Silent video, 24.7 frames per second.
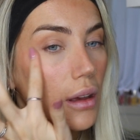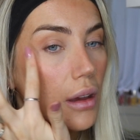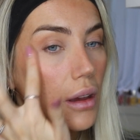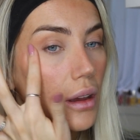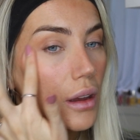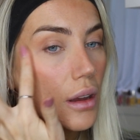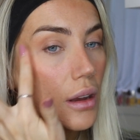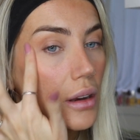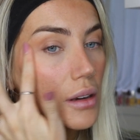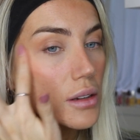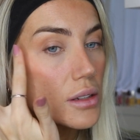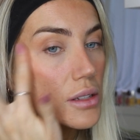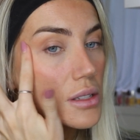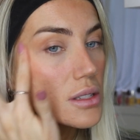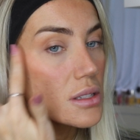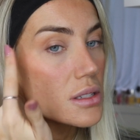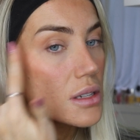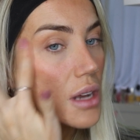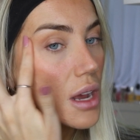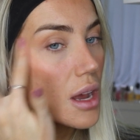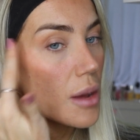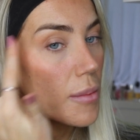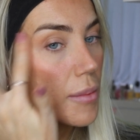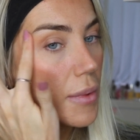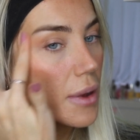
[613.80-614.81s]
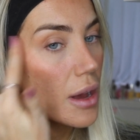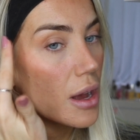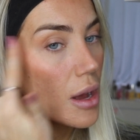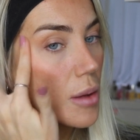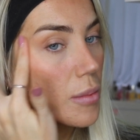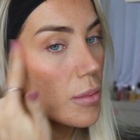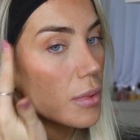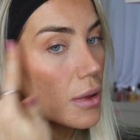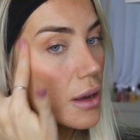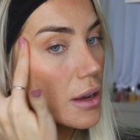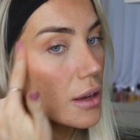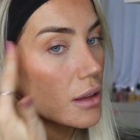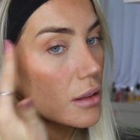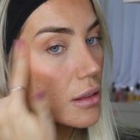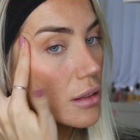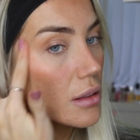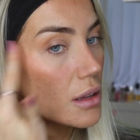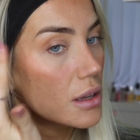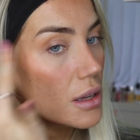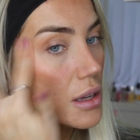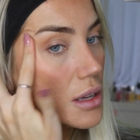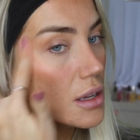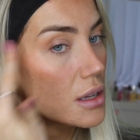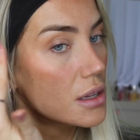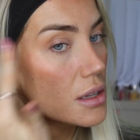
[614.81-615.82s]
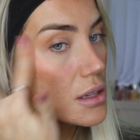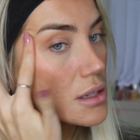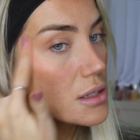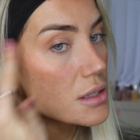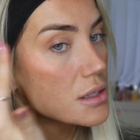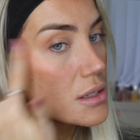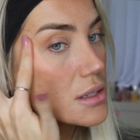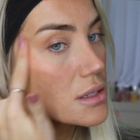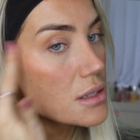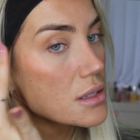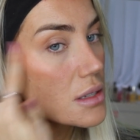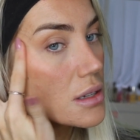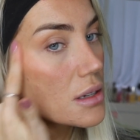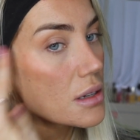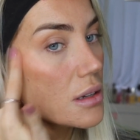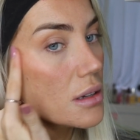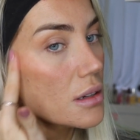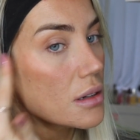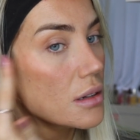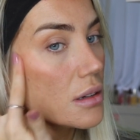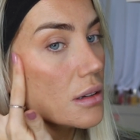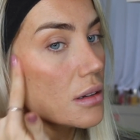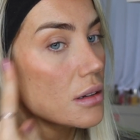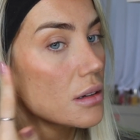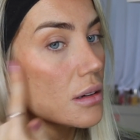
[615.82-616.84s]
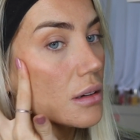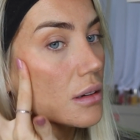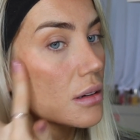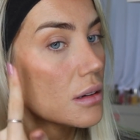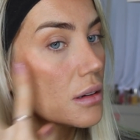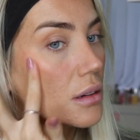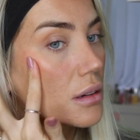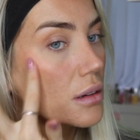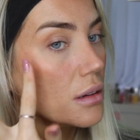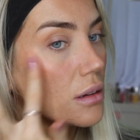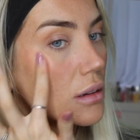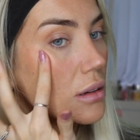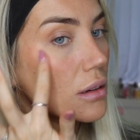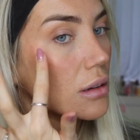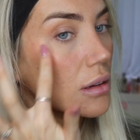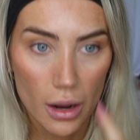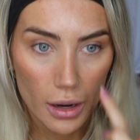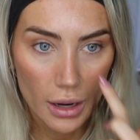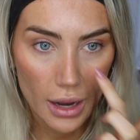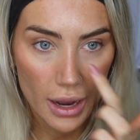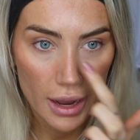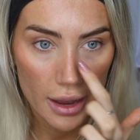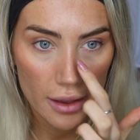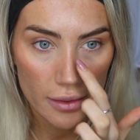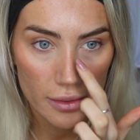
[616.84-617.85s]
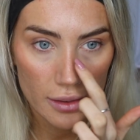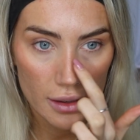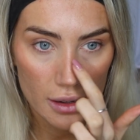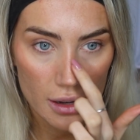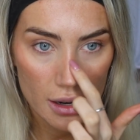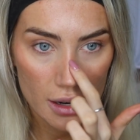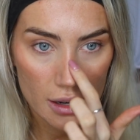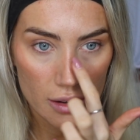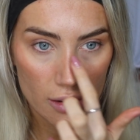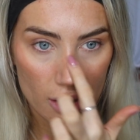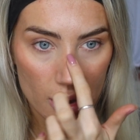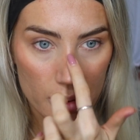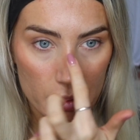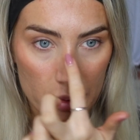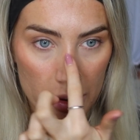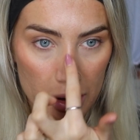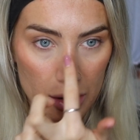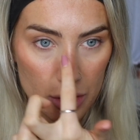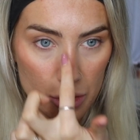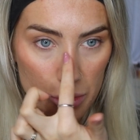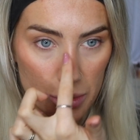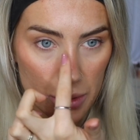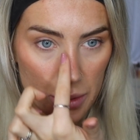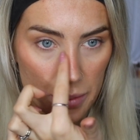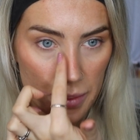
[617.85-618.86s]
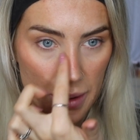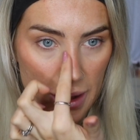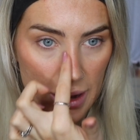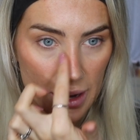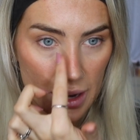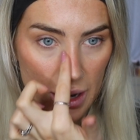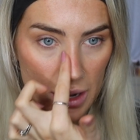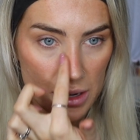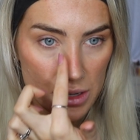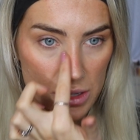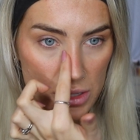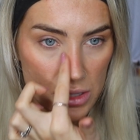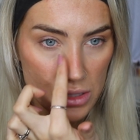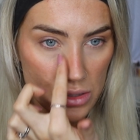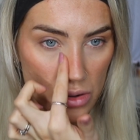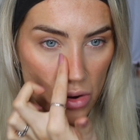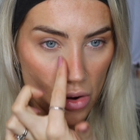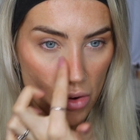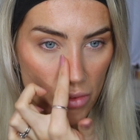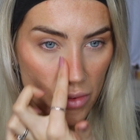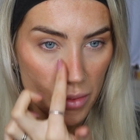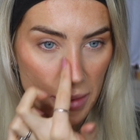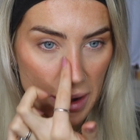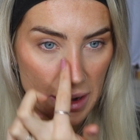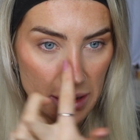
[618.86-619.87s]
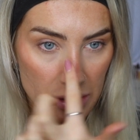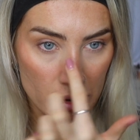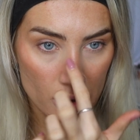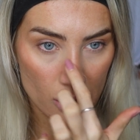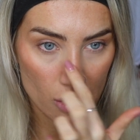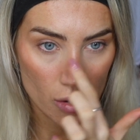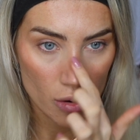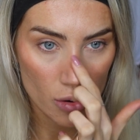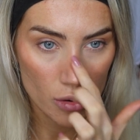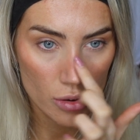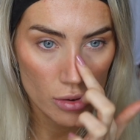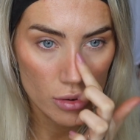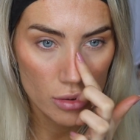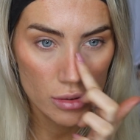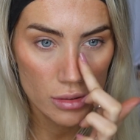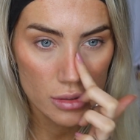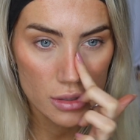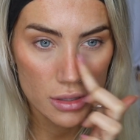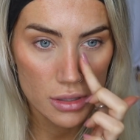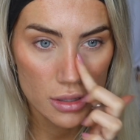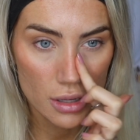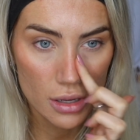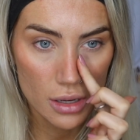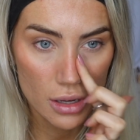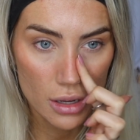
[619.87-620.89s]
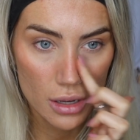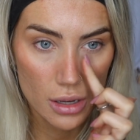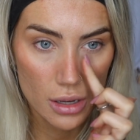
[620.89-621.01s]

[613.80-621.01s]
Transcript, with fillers: And just tap up like this. Okay, and then I grab a little bit of pink and just go over my nose.